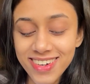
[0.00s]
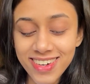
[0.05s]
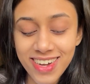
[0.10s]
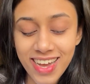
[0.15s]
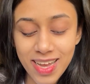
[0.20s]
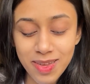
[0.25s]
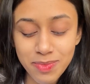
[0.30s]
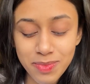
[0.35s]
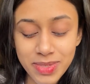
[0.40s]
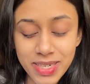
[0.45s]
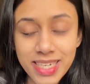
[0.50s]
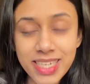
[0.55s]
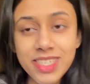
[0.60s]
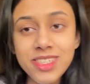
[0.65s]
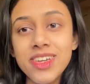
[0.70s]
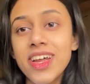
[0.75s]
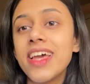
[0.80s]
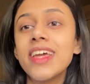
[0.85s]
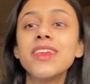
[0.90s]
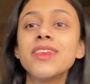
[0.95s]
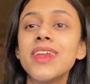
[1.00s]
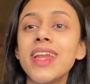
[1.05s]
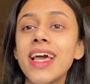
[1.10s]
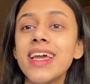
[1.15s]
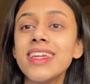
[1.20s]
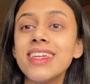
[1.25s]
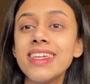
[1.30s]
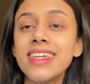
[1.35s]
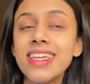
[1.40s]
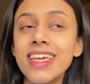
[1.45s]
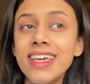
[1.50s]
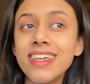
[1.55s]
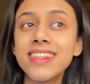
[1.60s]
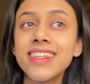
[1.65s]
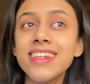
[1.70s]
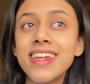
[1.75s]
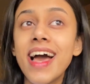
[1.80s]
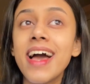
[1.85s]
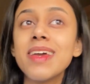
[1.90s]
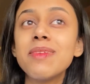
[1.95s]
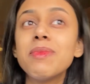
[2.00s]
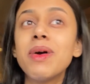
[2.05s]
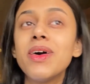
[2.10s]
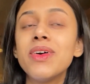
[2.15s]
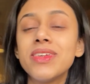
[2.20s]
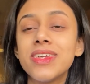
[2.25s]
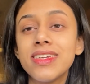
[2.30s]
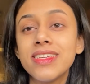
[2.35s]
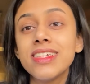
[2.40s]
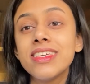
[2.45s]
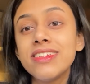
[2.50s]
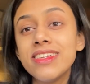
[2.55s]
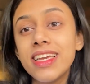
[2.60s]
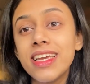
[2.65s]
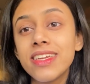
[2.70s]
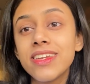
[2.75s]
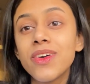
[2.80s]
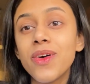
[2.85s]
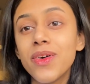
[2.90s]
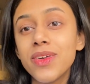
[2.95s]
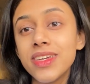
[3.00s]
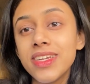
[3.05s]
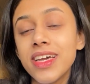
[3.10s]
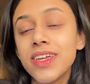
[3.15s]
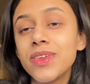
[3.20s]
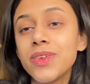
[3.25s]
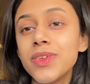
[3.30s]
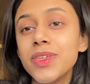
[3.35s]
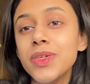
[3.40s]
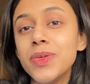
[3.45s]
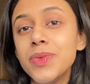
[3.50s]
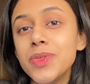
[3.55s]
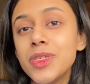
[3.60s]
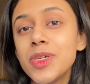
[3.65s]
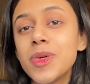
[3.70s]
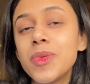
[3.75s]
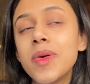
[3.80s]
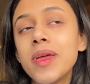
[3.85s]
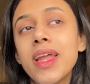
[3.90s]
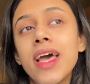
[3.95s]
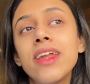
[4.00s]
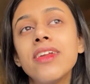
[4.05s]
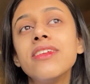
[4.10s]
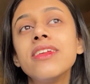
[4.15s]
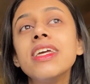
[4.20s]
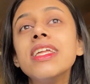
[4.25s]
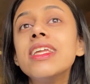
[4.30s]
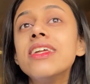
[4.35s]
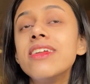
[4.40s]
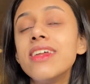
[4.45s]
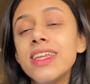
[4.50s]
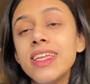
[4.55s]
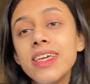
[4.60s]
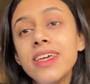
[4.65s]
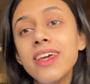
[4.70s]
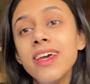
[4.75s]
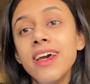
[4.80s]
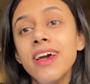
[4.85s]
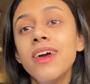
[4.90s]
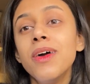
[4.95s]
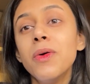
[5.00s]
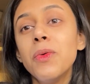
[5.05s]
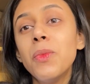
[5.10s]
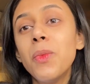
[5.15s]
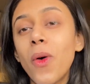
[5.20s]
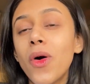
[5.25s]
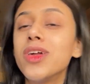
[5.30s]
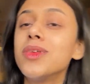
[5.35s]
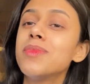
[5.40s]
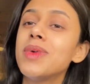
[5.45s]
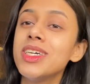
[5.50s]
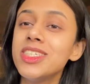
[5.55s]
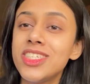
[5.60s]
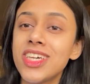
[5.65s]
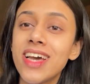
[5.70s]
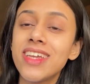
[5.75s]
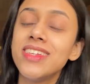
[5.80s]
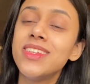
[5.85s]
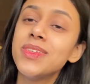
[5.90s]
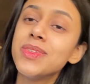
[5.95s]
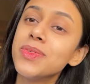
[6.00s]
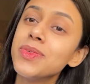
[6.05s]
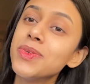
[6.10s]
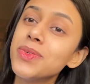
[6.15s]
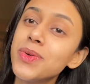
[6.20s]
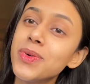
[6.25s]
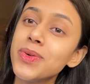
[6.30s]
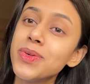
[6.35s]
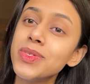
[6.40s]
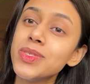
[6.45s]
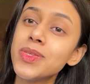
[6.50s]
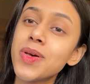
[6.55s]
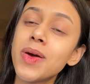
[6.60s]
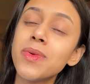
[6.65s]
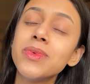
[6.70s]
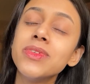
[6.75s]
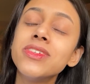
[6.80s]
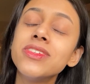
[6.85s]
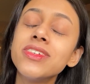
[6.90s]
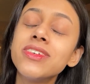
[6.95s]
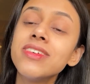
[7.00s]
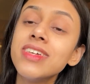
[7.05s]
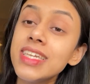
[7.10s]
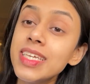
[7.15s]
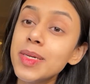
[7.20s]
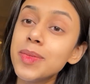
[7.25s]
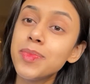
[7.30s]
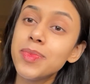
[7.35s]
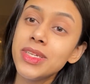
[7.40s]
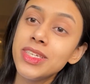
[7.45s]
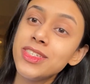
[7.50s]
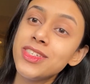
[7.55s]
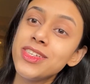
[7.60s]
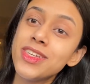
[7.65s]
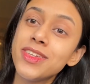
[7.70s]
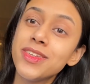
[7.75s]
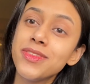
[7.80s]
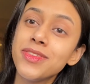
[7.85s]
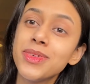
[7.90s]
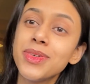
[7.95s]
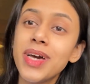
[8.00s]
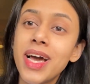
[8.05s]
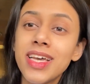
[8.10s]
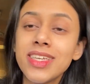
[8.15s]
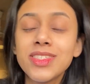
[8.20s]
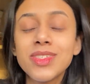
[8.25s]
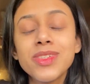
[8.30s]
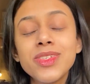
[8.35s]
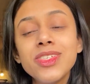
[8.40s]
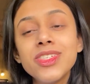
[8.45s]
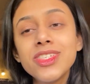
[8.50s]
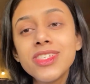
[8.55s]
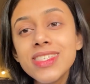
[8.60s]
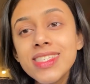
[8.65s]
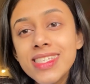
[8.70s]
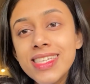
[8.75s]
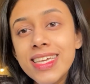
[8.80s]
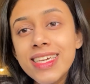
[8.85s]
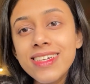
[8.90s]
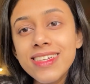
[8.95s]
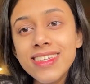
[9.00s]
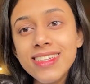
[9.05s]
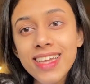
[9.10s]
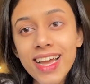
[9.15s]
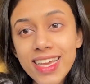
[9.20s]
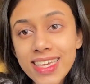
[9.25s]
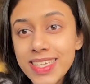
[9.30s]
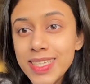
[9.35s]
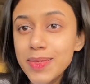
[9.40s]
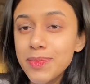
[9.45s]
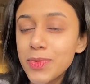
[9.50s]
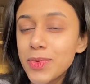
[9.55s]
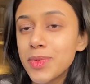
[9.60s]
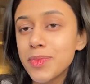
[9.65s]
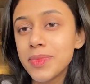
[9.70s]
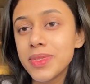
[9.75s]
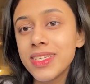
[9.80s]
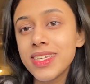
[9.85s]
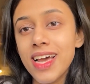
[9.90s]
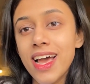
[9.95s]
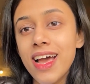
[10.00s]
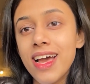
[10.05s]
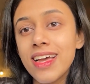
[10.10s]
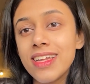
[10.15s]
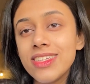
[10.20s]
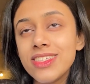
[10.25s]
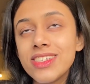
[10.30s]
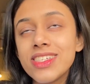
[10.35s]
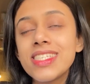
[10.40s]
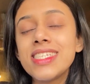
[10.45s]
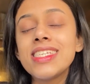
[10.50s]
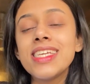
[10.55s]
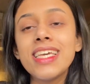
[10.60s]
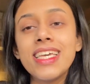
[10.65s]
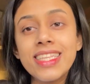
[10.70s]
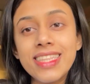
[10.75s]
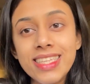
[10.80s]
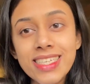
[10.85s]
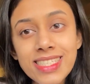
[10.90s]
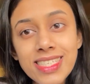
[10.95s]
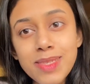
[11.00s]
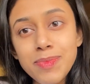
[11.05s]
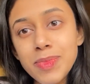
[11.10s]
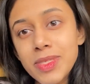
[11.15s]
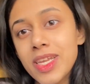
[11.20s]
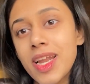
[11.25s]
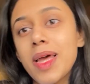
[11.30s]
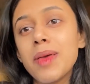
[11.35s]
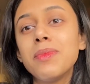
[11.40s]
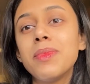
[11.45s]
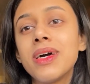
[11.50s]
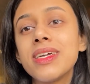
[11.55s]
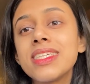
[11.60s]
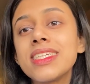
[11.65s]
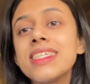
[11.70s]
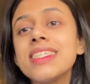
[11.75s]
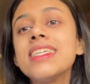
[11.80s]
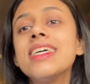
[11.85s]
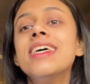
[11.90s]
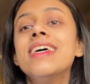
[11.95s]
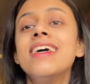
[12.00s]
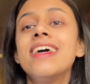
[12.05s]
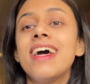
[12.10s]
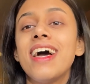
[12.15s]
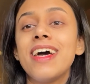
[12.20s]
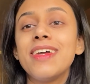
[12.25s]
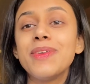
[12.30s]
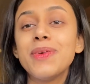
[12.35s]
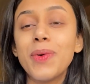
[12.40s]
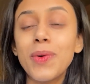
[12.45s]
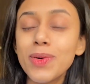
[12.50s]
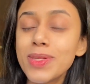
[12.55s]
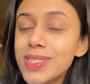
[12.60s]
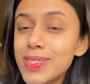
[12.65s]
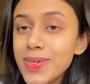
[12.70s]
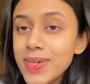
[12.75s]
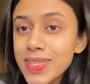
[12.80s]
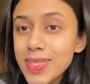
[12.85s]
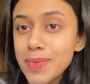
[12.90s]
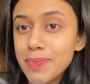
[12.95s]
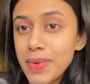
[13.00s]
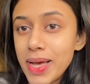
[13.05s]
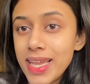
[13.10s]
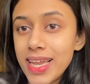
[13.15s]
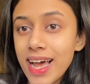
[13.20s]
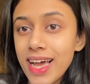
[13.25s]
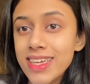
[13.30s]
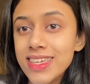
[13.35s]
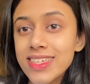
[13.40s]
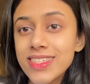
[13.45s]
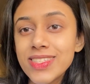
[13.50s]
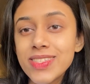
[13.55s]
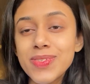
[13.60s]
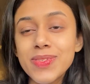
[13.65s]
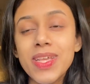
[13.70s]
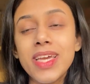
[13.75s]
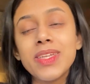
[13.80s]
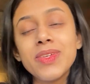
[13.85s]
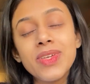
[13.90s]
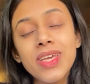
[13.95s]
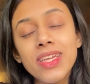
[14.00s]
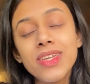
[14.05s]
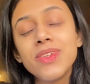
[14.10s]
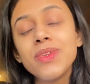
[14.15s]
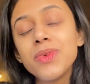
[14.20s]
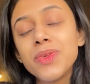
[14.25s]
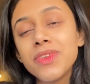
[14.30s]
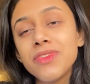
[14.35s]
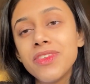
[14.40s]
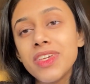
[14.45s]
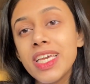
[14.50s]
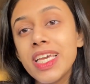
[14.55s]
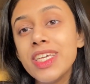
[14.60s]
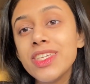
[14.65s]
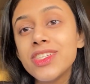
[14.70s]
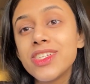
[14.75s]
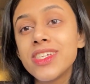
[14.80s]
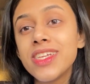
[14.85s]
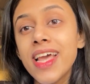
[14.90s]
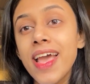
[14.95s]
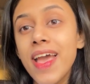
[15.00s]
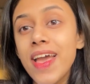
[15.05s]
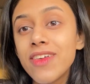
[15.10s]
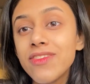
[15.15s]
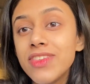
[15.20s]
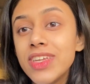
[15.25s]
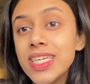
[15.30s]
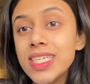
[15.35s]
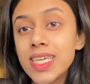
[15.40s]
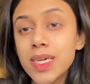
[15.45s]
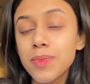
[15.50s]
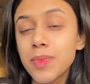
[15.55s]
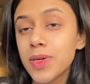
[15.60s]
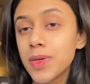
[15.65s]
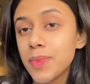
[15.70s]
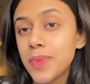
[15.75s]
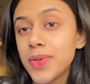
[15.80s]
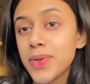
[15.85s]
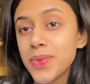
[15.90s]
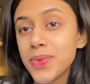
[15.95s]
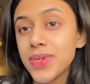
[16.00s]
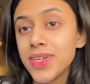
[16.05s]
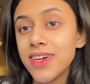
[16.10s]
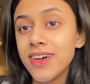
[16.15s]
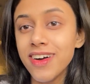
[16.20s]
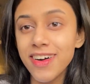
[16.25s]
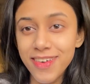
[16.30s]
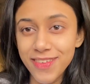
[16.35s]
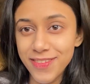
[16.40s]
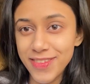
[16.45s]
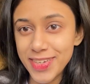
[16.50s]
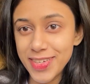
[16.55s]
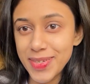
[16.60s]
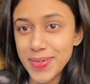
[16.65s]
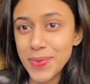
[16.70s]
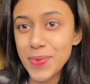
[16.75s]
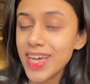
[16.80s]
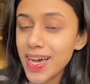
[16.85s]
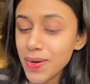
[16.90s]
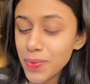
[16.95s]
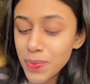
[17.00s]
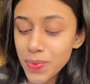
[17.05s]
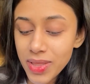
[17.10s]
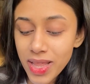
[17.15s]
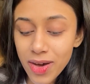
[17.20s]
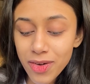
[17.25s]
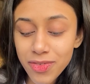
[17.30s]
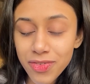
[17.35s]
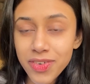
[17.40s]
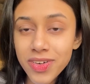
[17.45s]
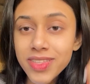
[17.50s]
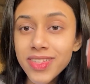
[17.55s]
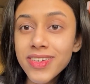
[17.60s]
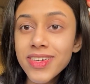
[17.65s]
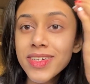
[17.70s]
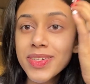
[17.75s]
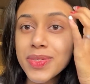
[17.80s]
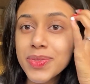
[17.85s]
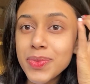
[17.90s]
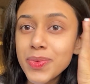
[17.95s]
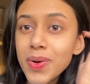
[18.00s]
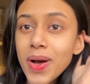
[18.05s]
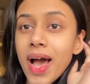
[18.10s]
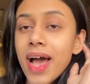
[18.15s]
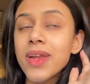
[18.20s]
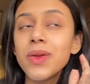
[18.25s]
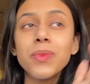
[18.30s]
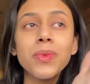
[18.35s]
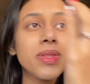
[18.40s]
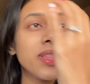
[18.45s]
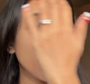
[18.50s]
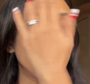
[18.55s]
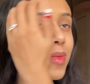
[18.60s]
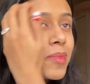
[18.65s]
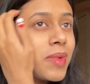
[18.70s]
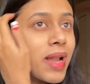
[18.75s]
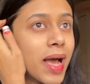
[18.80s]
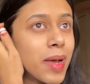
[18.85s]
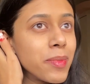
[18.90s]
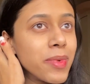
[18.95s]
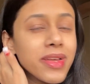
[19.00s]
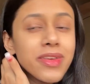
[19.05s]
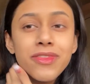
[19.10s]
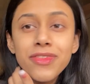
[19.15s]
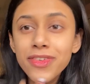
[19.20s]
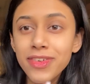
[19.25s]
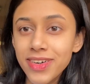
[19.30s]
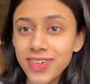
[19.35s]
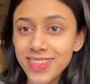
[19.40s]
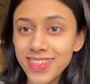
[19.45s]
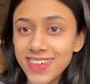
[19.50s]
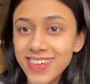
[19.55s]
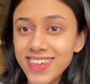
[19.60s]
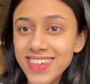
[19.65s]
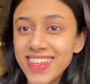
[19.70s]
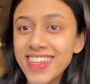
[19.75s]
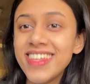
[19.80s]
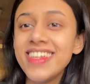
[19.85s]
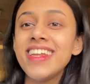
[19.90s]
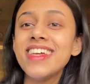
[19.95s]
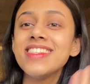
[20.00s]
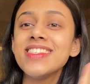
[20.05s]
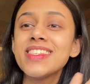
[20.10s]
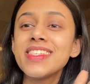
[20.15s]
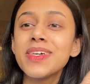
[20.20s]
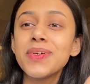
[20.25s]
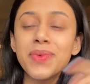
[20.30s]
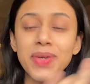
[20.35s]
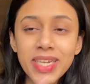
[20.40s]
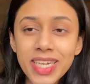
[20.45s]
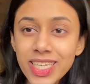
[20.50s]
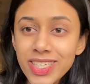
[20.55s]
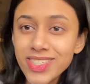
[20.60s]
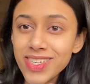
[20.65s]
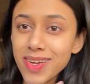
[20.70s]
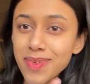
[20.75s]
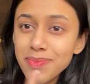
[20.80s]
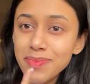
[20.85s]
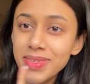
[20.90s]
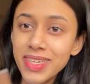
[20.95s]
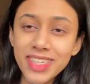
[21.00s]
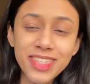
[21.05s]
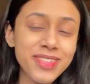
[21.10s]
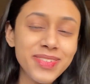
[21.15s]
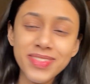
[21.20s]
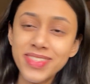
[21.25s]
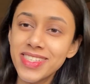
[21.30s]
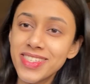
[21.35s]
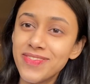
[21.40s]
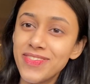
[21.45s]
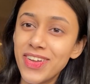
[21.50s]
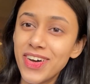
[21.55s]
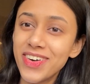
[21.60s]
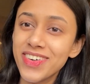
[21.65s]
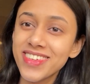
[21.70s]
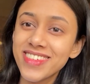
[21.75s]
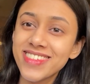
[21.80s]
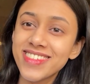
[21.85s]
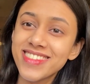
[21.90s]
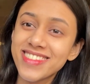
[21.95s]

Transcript: I'm really trying to like take the time out and create content on YouTube and I really want my channel to grow. So I would really appreciate if you guys could just take a tiny moment and just hit the subscribe button and also hit the bell icon so that you get a notification every time I upload a video. Yeah, without further ado and without blabbering further, let's quickly jump into this vlog.